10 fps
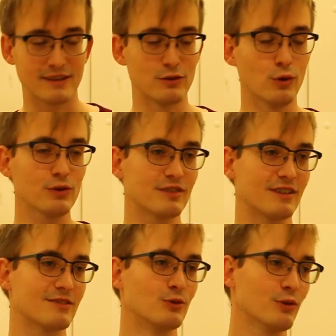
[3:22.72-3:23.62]

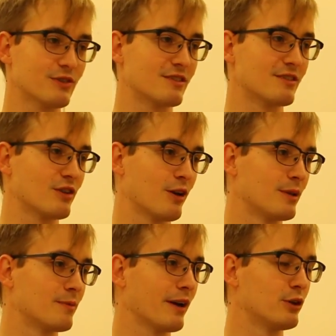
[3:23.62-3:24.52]
it's not
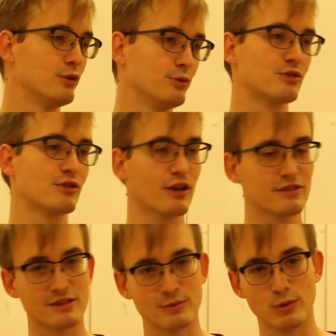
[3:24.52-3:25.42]
determined by who
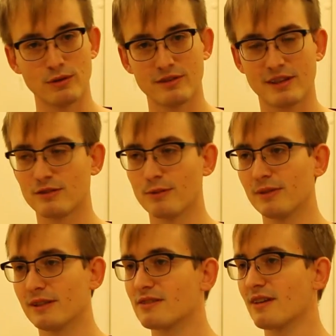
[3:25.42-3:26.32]
started the war. That's a
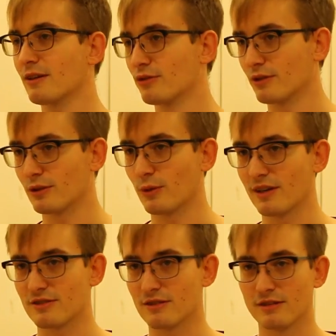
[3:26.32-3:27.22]
completely secondary
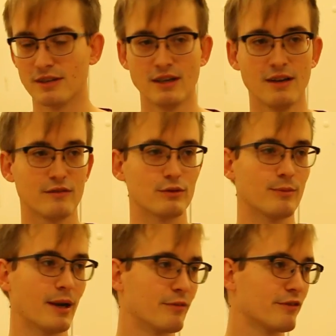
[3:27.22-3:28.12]
question. If you
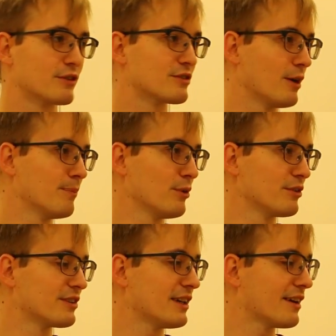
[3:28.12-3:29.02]
remember, for
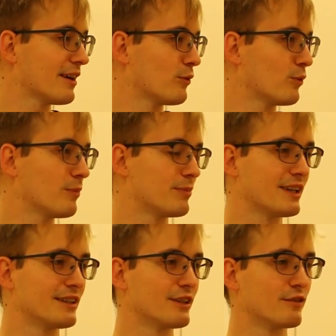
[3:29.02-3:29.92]
example, the
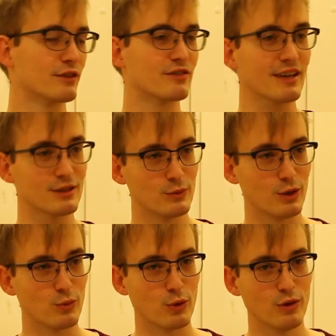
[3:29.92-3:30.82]
beginning of the Second
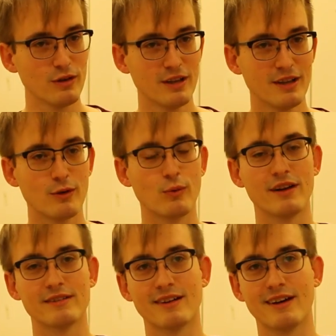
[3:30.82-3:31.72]
World War,
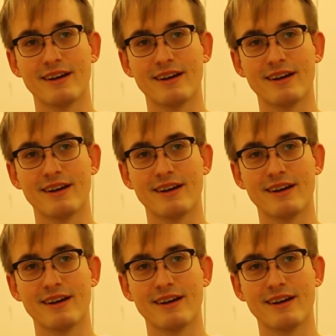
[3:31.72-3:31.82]
when